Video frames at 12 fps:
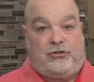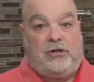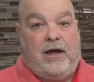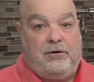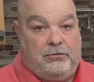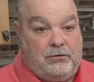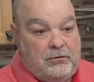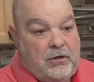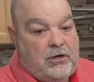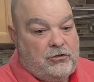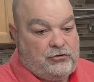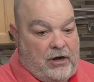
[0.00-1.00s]
dry roux?
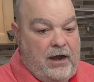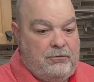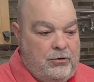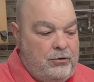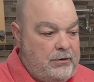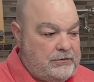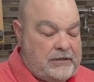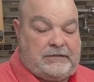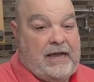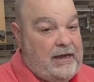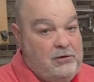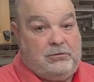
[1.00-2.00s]
Dry roux is
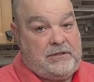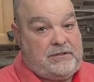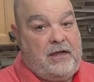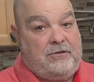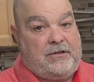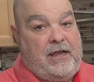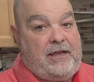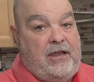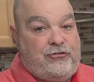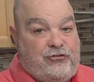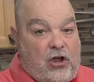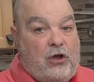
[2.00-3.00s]
exactly what it sounds like.
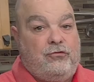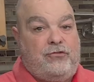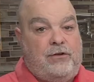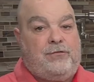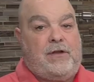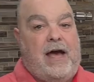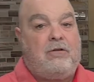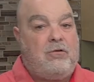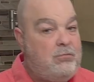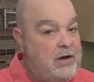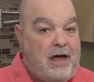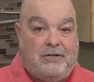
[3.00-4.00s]
It's toasted flour
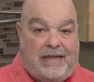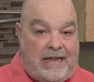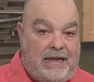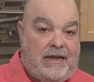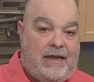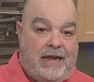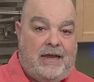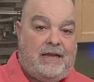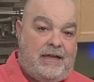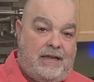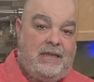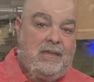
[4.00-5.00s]
without
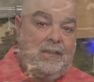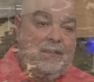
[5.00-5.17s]
any